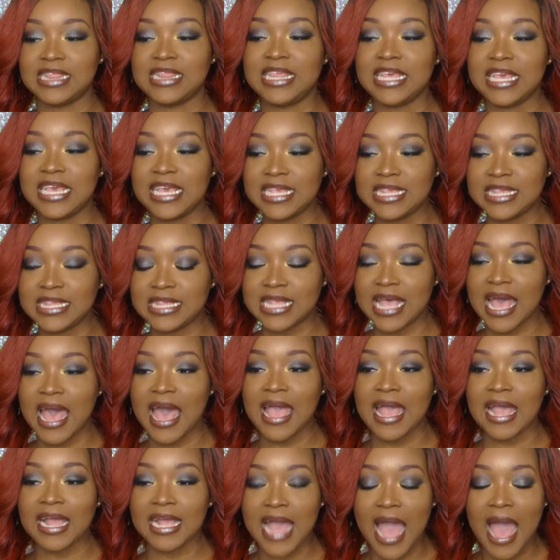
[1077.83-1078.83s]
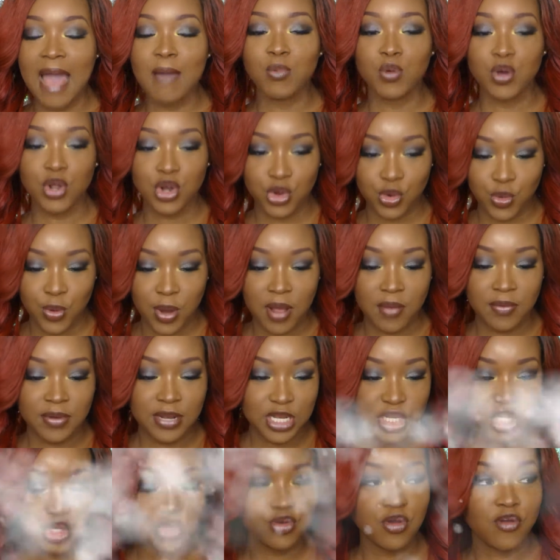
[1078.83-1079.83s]
This, I'm going to crown.
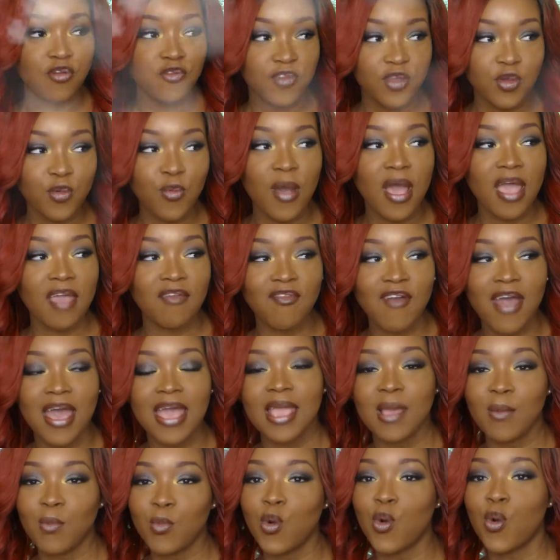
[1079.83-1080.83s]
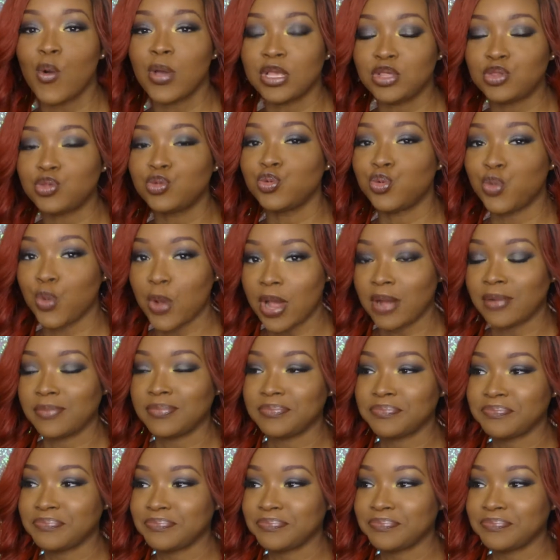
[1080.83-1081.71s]
Trophy Wife, I am going to crown.